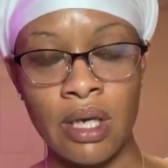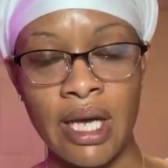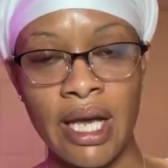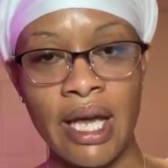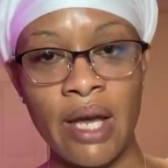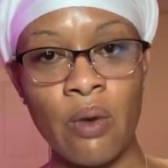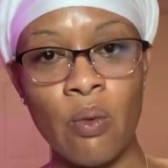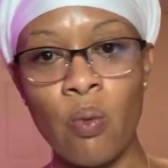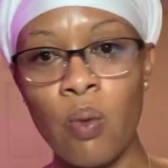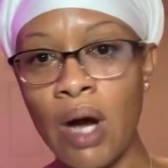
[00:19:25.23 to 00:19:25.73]

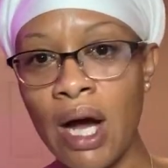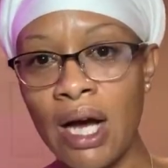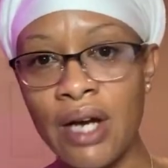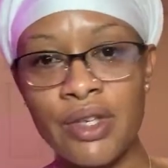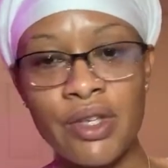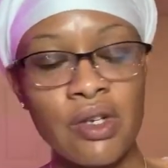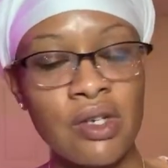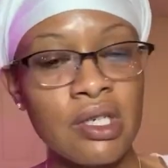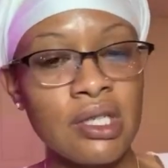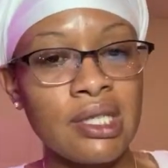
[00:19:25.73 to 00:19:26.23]
And while
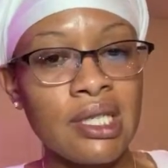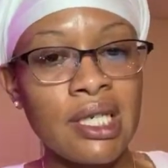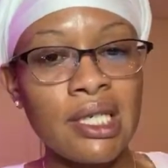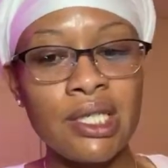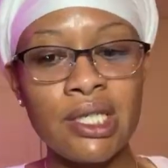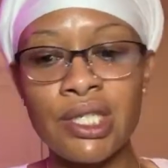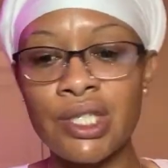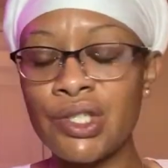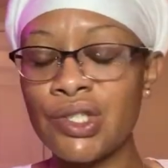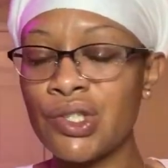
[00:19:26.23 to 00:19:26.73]
your
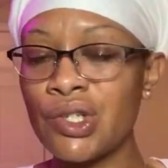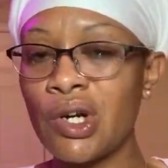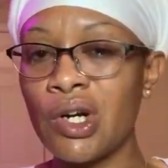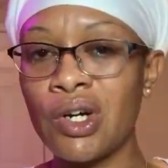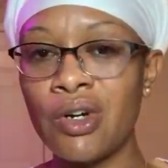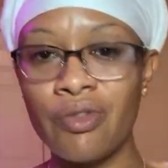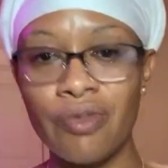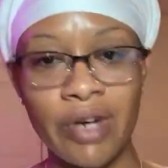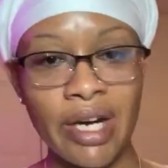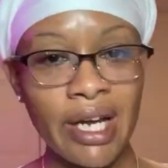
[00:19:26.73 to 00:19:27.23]
intentions are
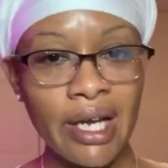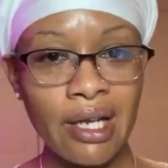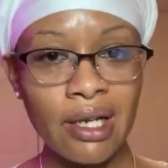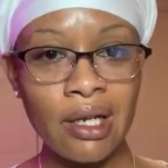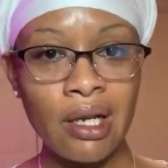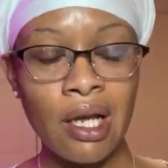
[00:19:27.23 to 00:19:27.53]
great,